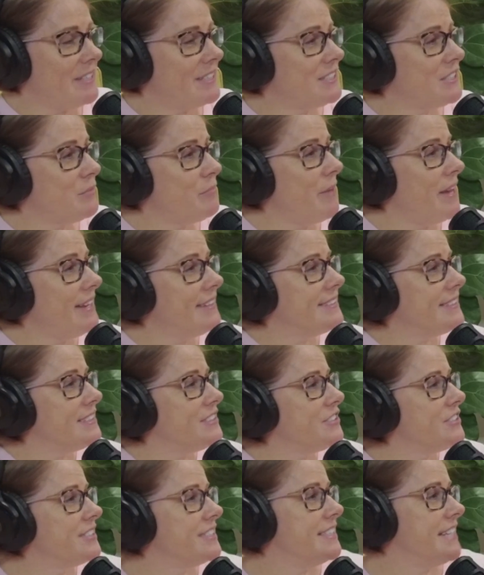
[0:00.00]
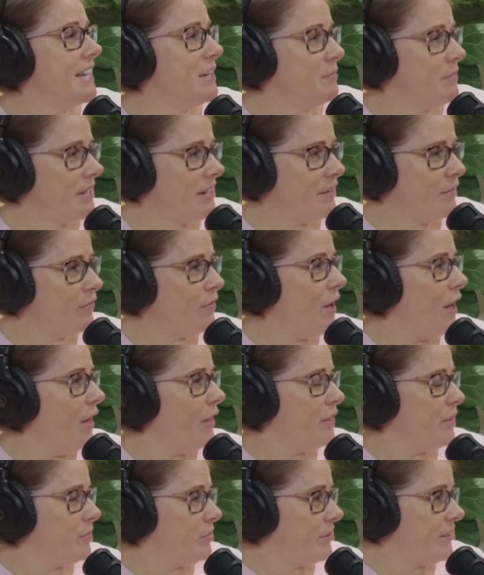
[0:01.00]
make such a statement of
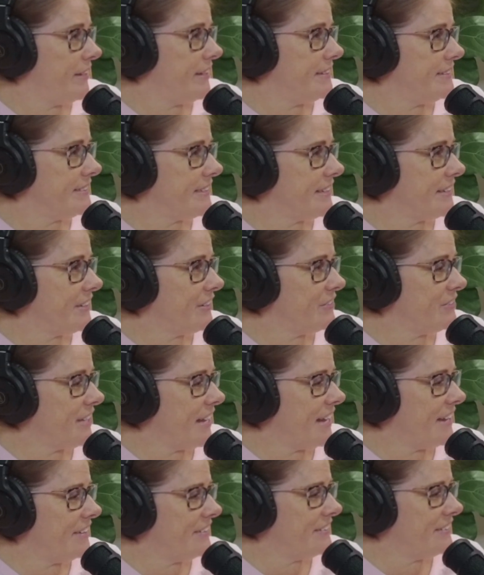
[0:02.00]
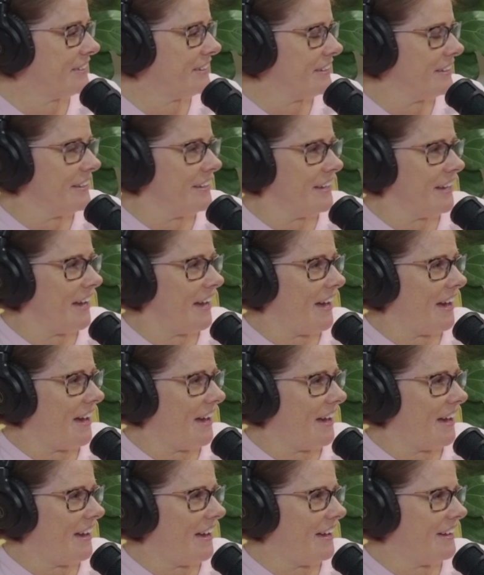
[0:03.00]
the plane's going to go down,
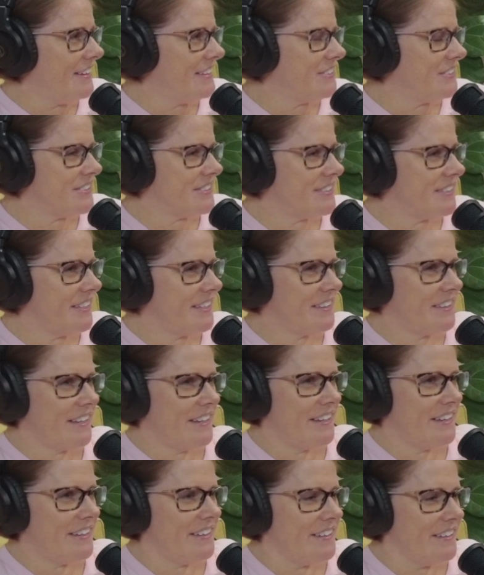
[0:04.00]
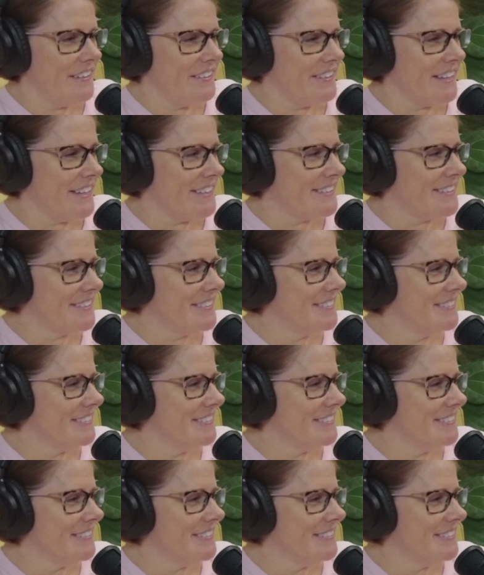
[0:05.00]
I just think that that's